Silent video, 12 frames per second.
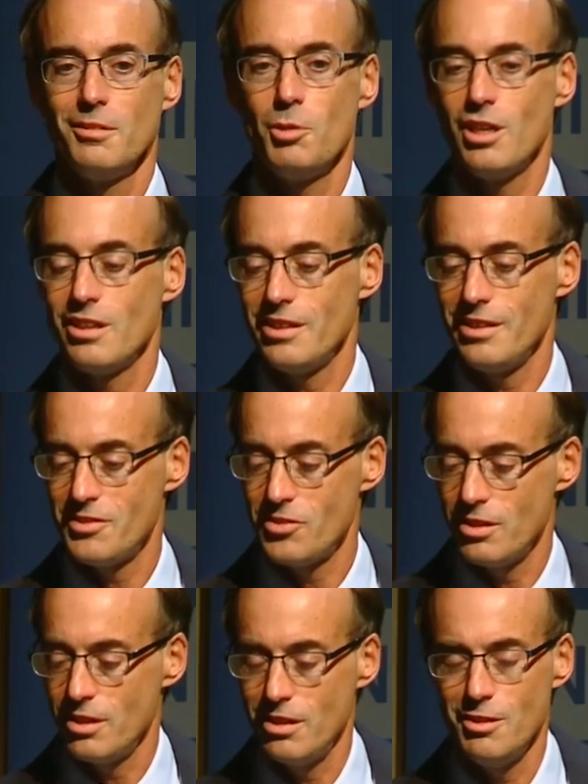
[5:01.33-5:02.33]
Well,
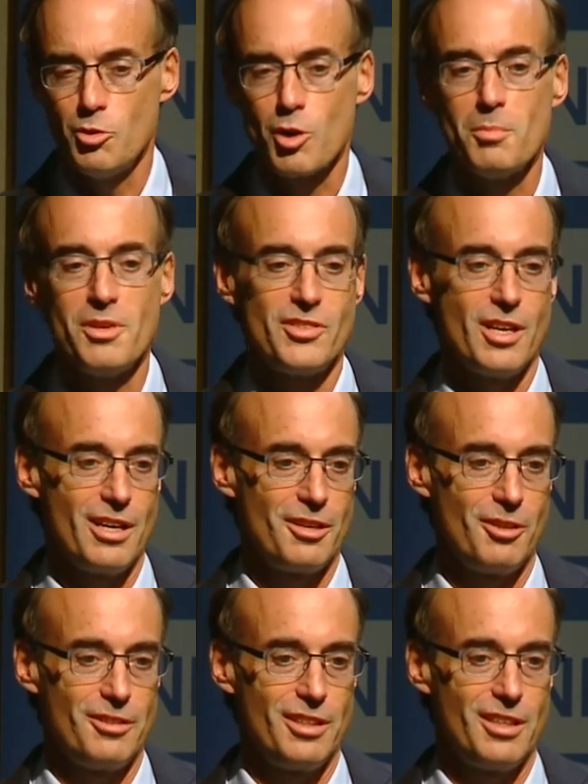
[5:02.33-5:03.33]
it's an uh, enormous
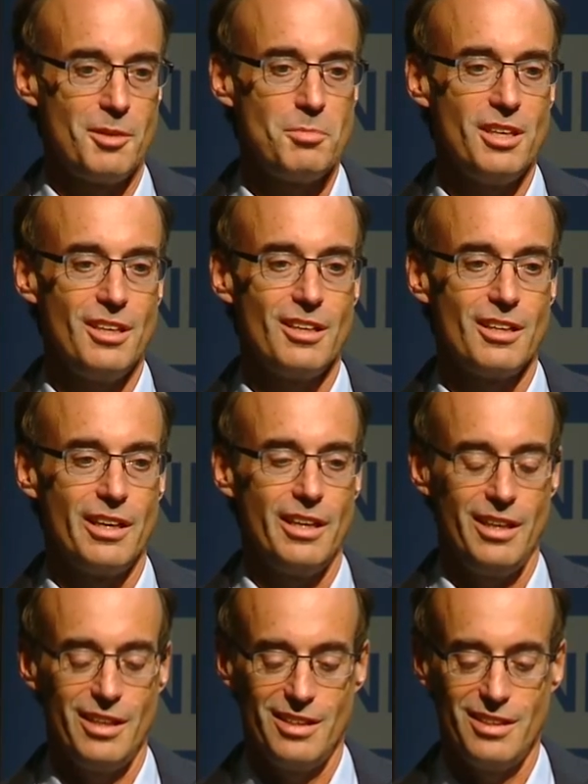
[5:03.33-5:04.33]
honor to come here
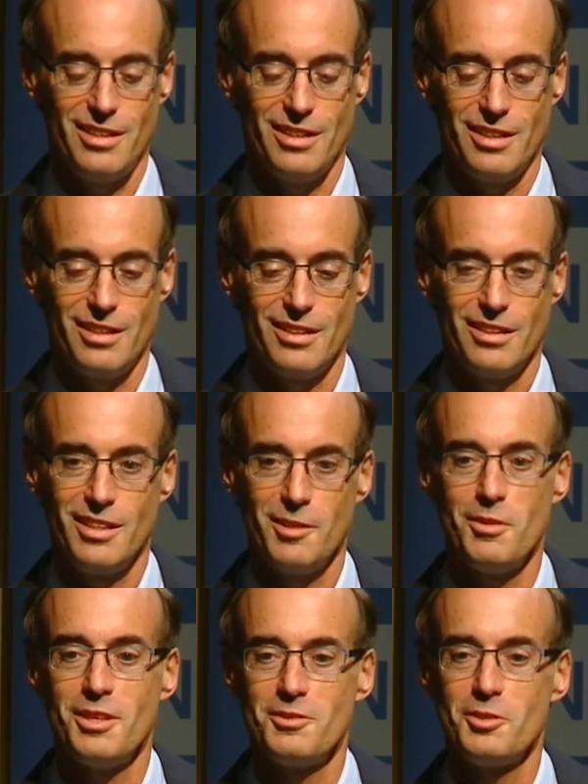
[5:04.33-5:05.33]
and uh,
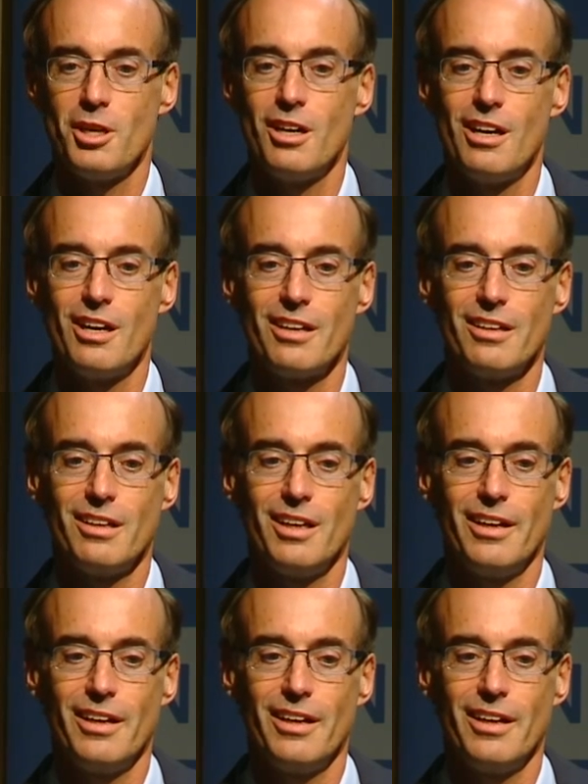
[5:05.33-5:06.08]
give this talk.